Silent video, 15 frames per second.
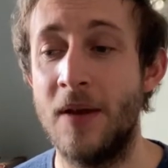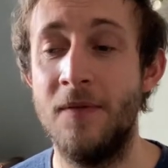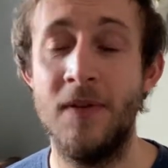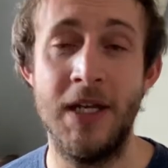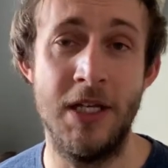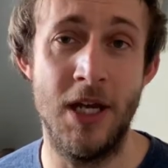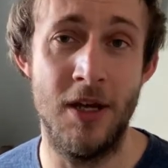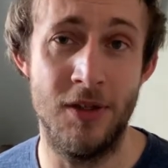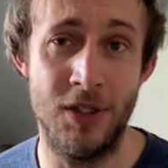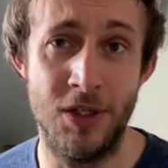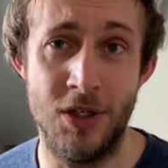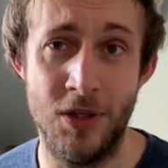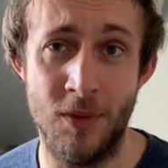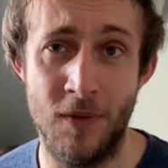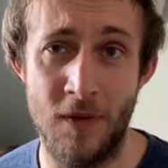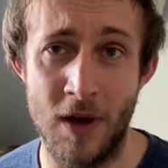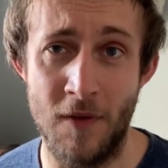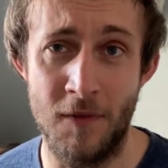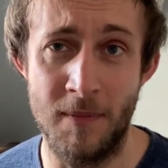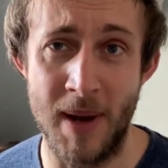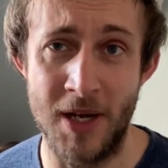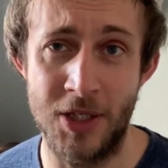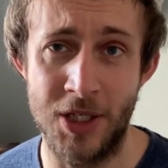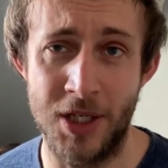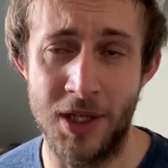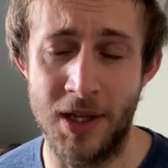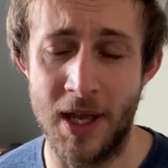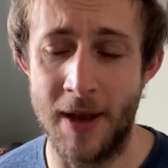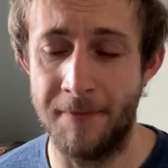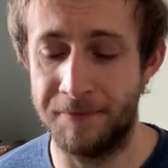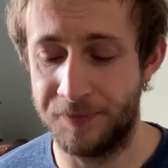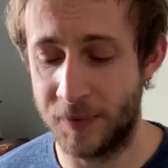videos to do with love magic and that.